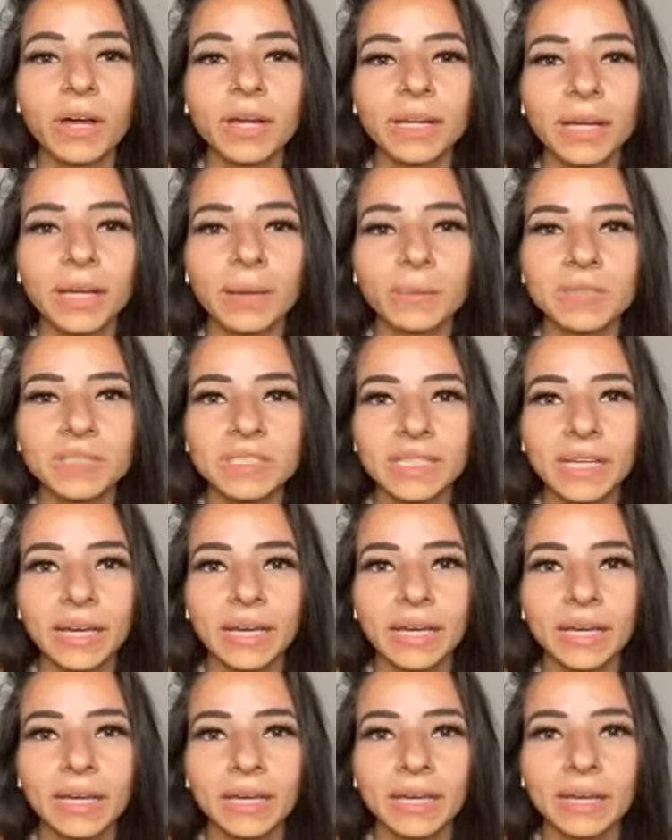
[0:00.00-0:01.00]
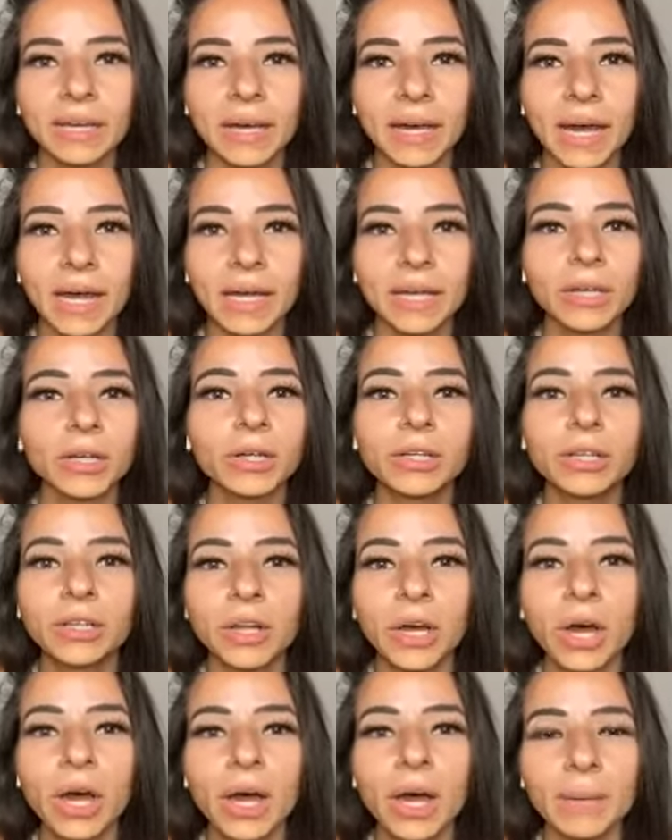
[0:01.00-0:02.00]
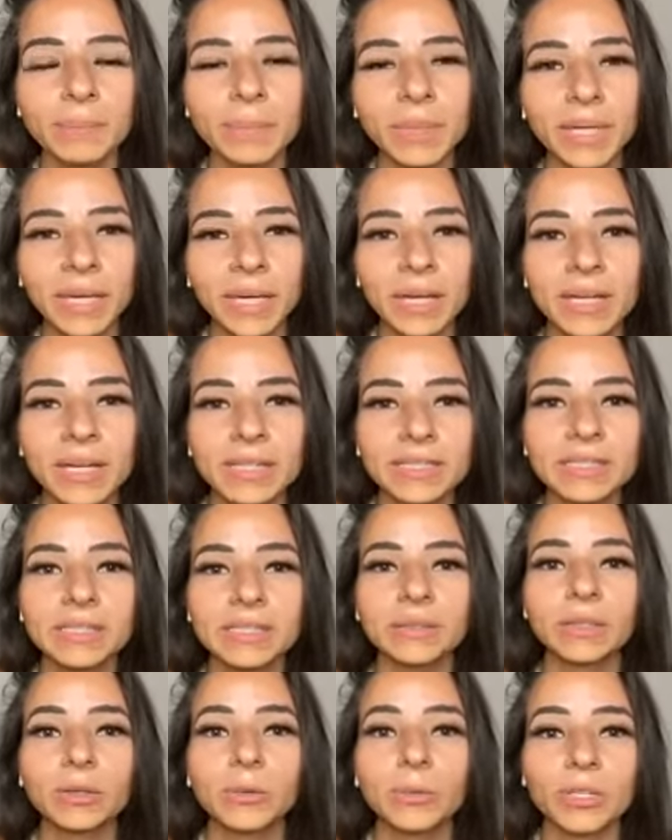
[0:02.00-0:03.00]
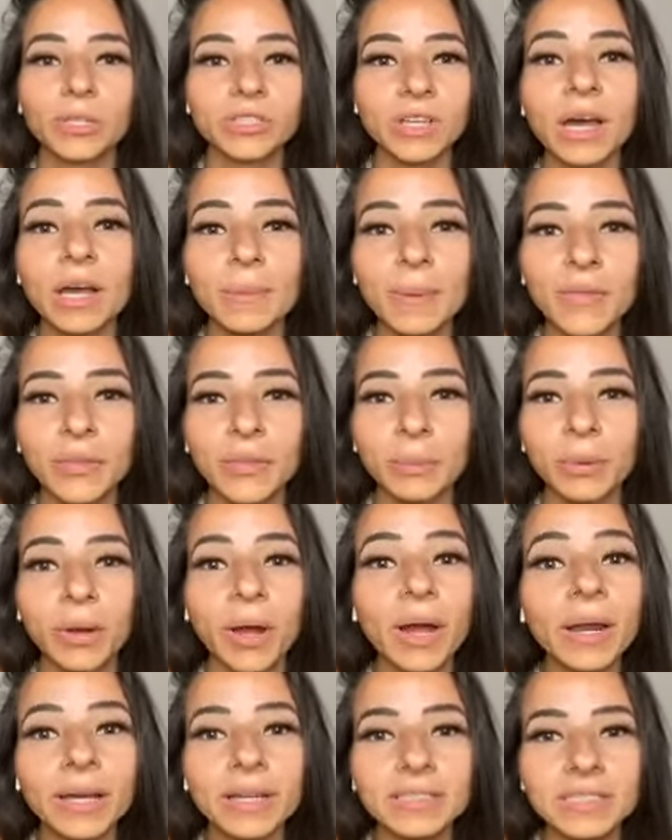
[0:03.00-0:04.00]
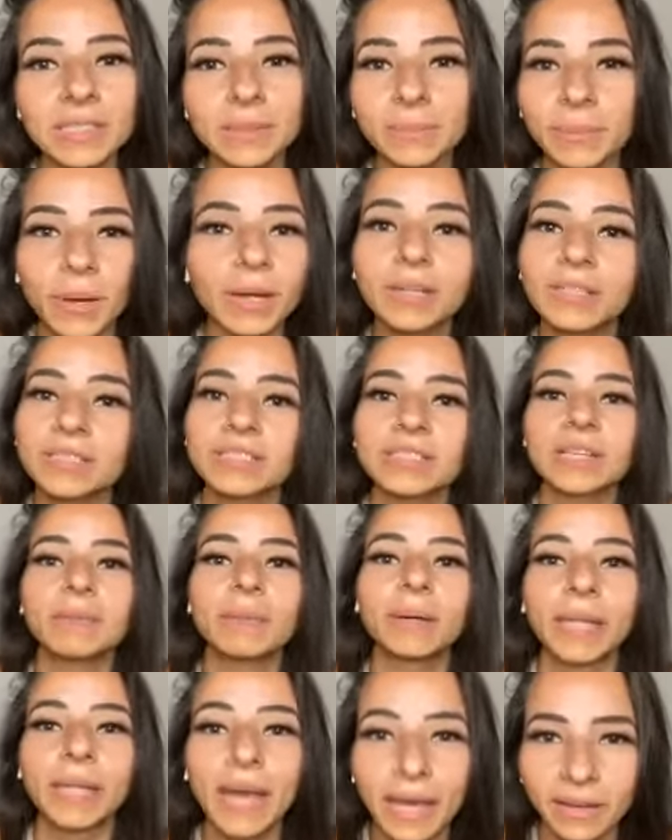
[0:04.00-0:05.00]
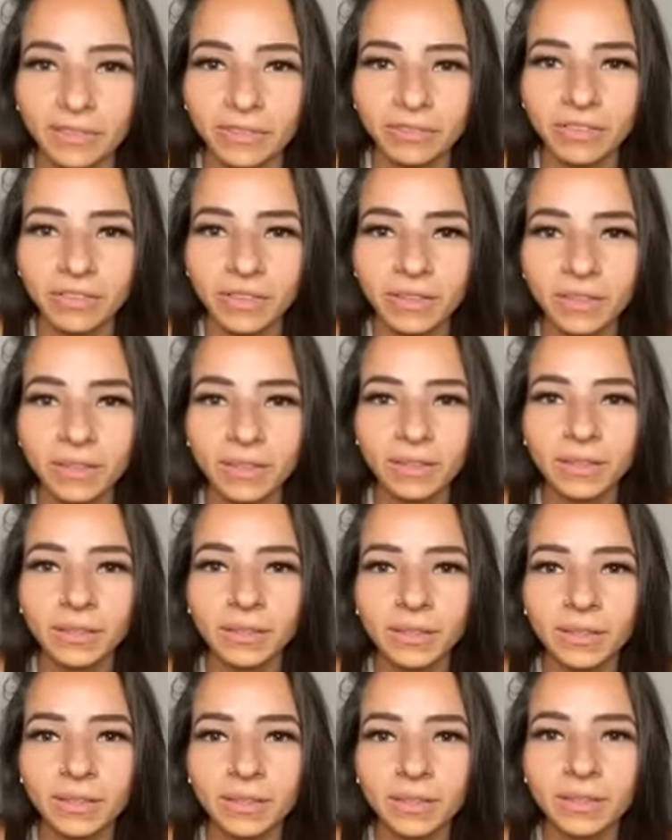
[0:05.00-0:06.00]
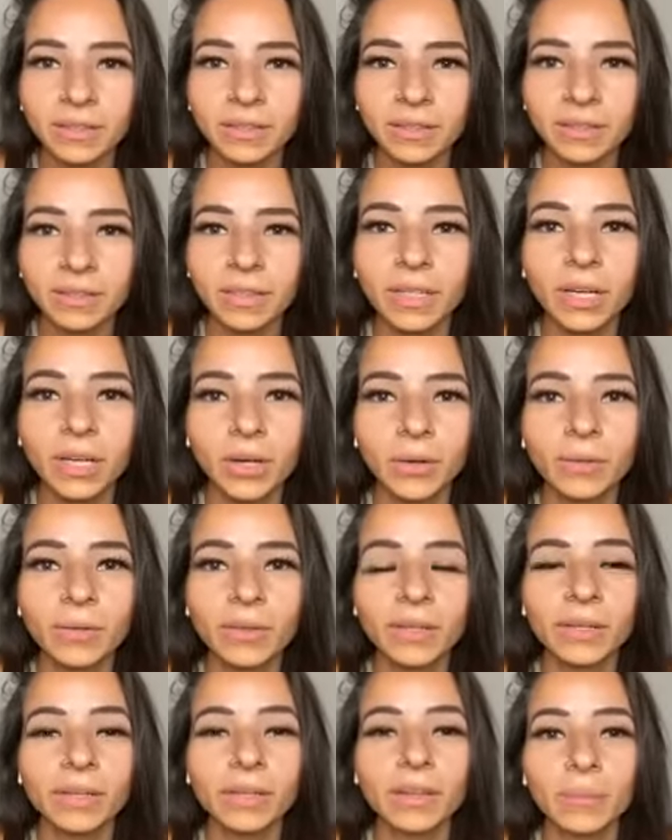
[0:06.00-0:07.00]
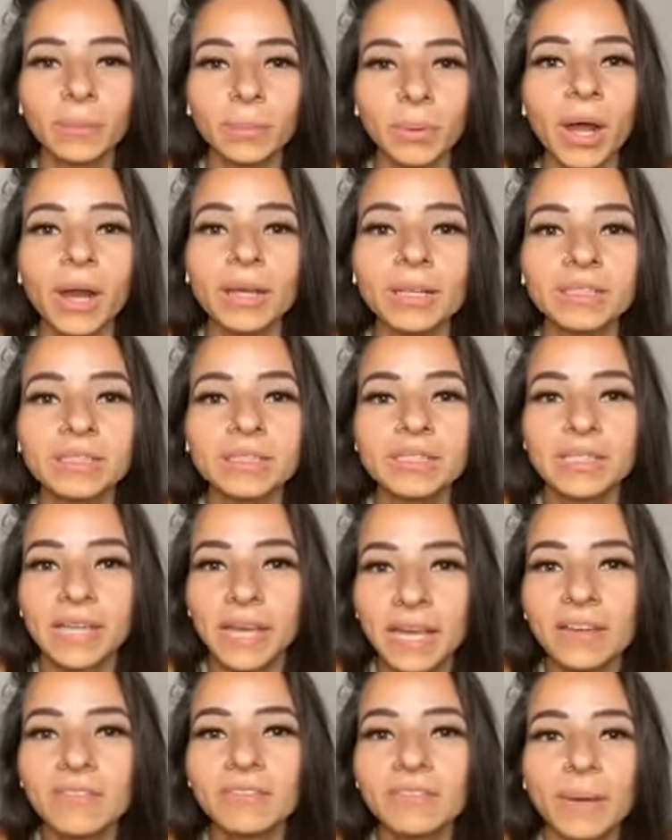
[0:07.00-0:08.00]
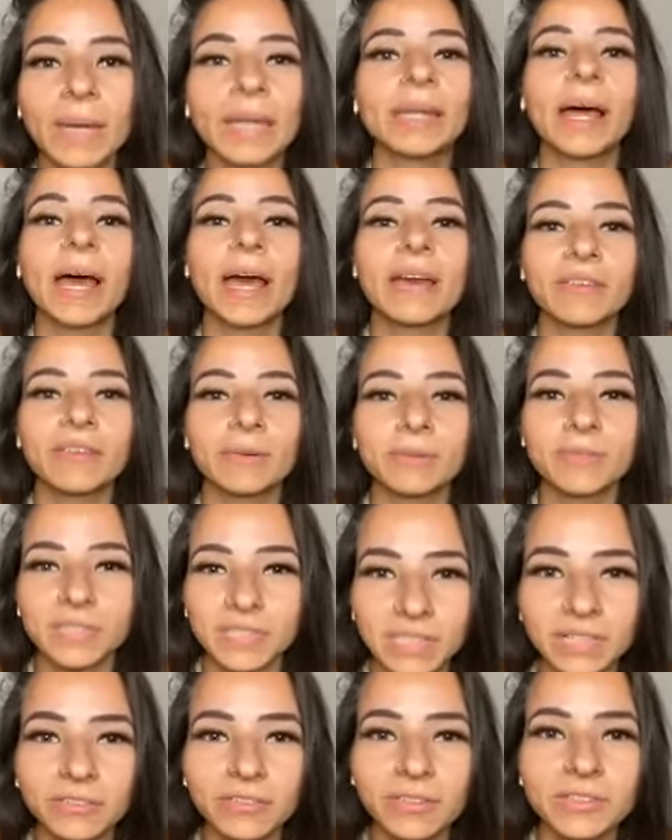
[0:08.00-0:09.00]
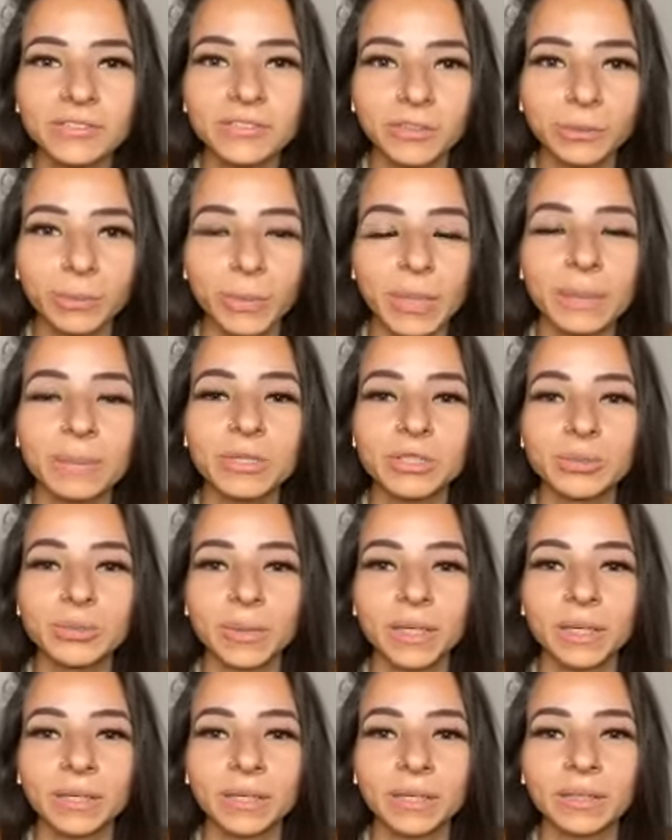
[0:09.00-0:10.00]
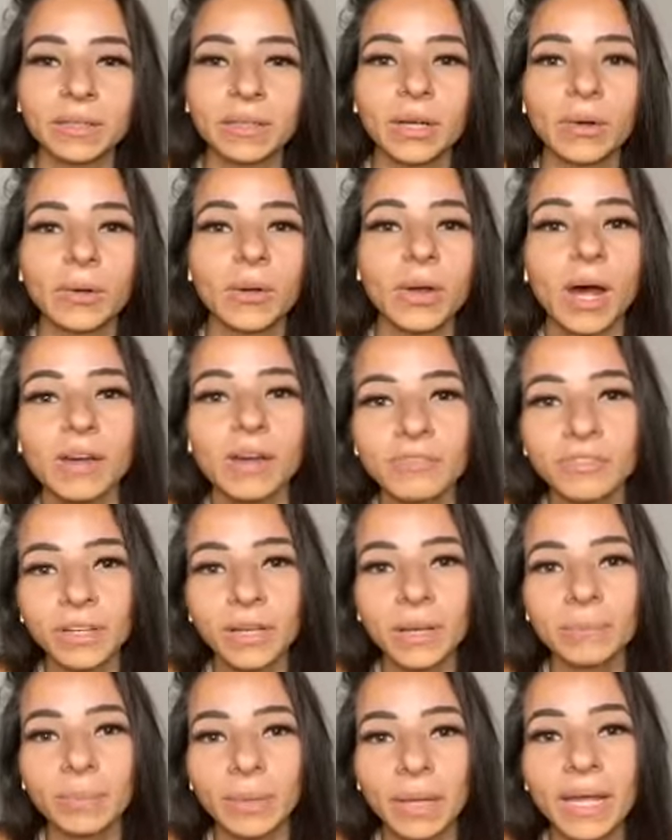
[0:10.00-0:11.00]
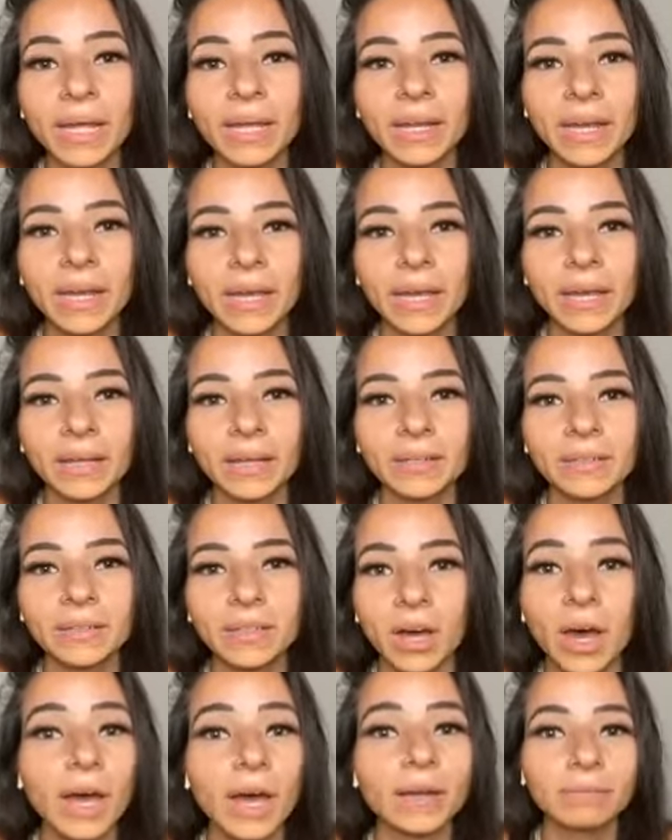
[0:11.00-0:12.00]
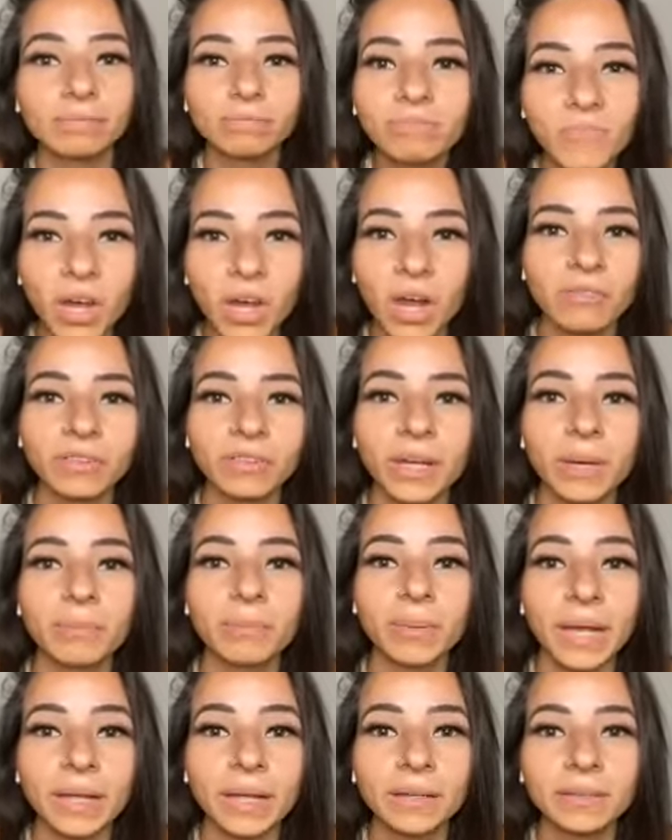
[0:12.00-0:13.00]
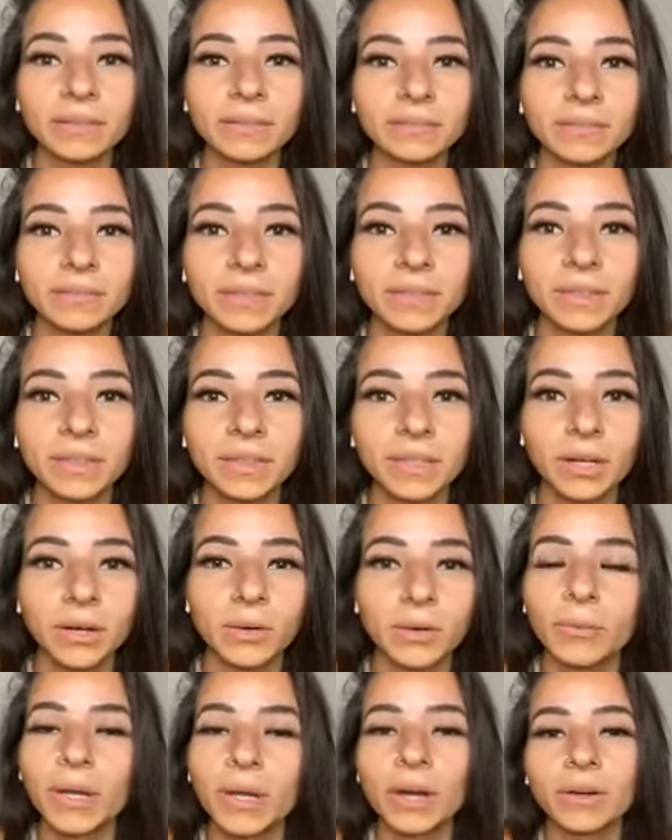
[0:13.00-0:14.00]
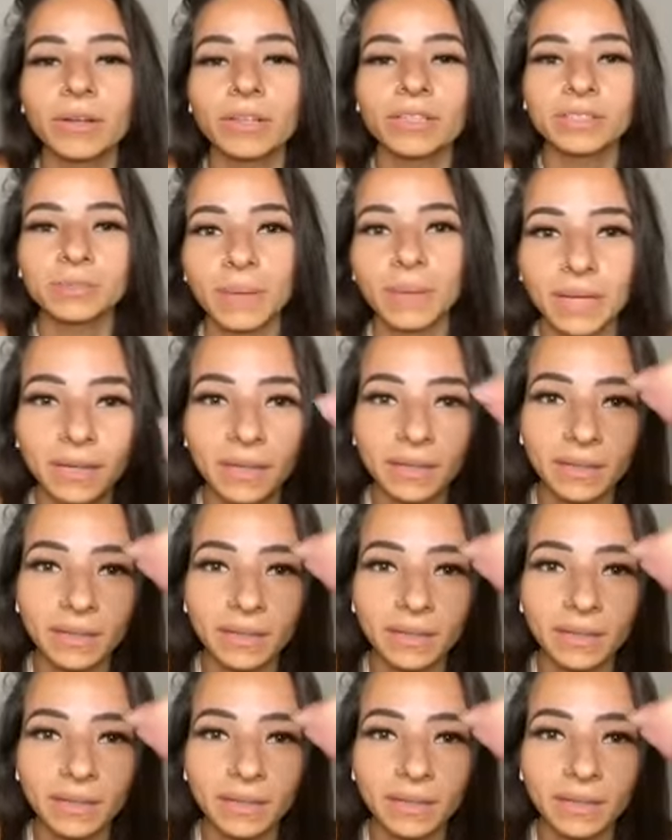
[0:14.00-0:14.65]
it was like I couldn't not, because you want to talk about the products saved my life. The products saved my life. It was the difference for me between coughing up blood and not coughing up blood. We don't need to make